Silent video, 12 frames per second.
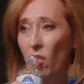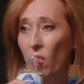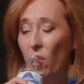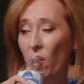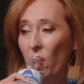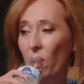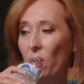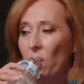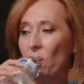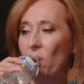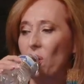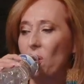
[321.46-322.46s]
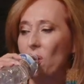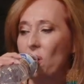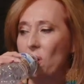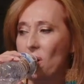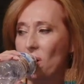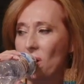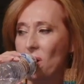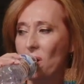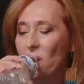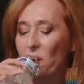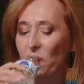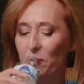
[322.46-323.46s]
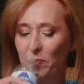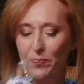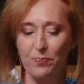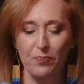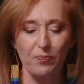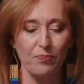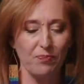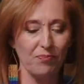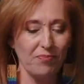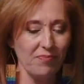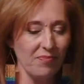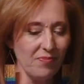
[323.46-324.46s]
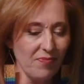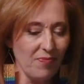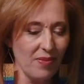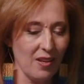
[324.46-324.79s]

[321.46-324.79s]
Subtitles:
(silence)